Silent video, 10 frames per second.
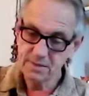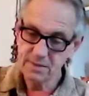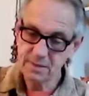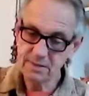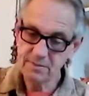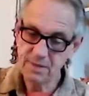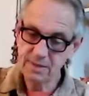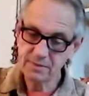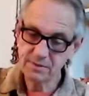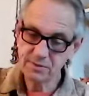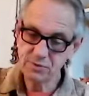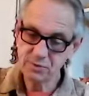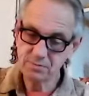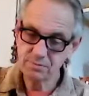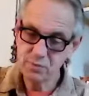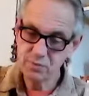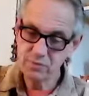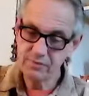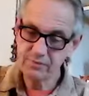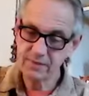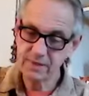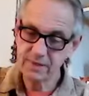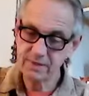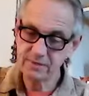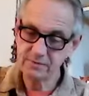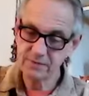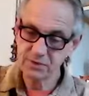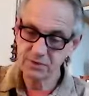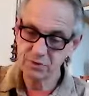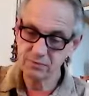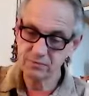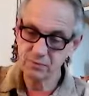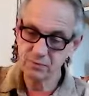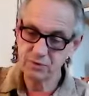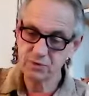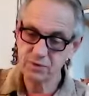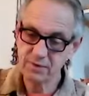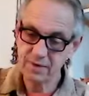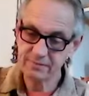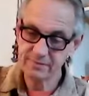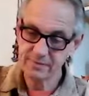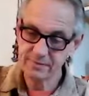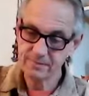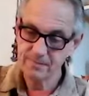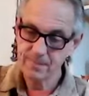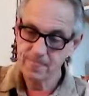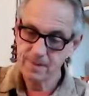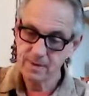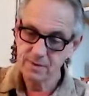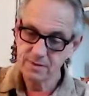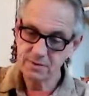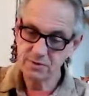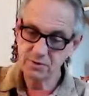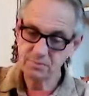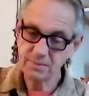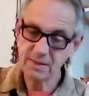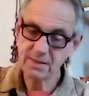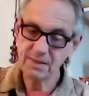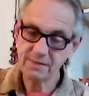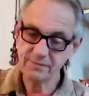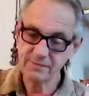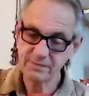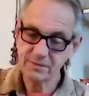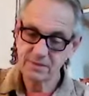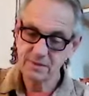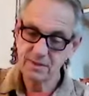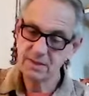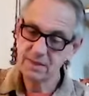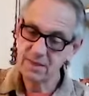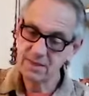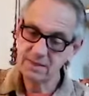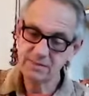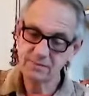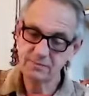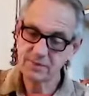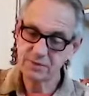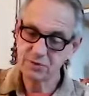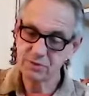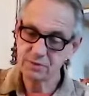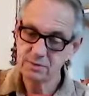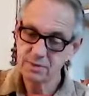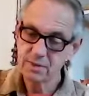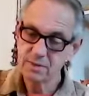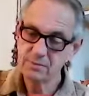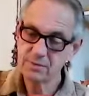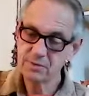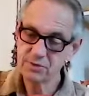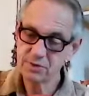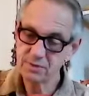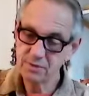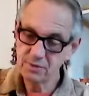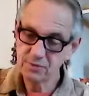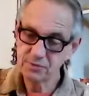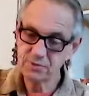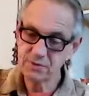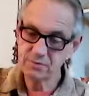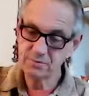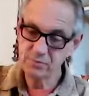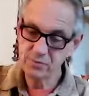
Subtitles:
Then the mind does not move in any direction whatsoever, does not make an effort in any direction, because it knows that the